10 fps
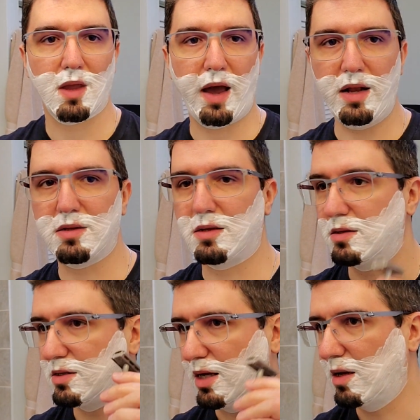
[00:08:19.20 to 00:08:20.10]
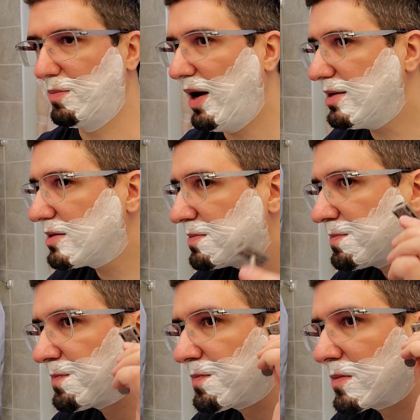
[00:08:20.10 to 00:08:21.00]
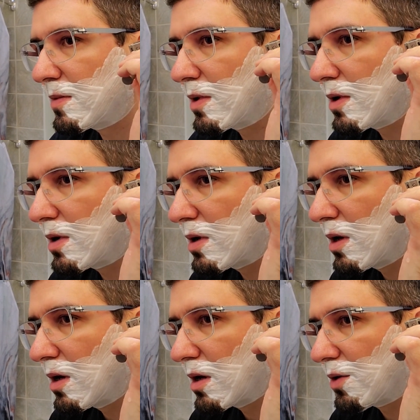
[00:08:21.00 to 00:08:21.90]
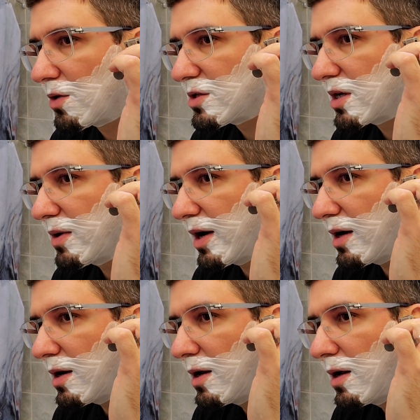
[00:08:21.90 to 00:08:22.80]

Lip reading: And the second pass, cross the grain.